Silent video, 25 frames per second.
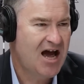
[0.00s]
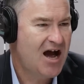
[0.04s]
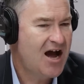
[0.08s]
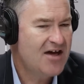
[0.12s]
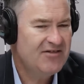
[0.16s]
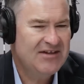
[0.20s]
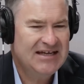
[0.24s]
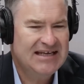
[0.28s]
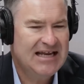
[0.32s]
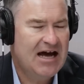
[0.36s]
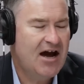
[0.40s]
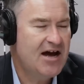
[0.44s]

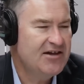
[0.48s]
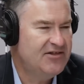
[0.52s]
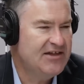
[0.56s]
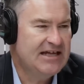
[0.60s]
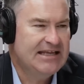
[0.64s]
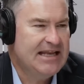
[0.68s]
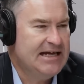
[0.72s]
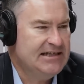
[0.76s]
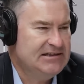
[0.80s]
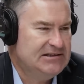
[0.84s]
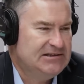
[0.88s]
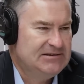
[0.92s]
I think
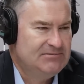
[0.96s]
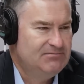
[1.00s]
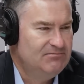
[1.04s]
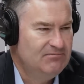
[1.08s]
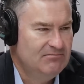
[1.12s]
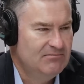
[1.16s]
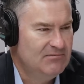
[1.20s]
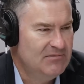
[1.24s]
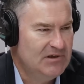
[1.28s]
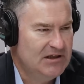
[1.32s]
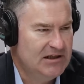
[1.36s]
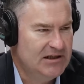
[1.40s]
that's
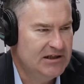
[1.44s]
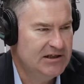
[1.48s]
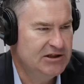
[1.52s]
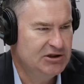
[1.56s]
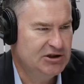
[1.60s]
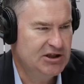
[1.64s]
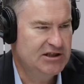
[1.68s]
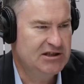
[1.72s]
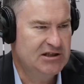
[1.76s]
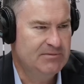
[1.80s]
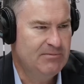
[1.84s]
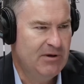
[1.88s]

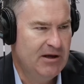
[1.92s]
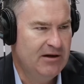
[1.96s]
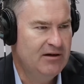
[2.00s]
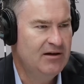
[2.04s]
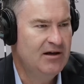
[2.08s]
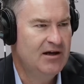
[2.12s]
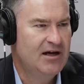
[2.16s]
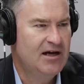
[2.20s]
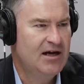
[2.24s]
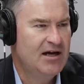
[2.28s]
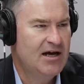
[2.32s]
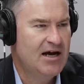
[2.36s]

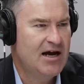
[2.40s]
legitimate.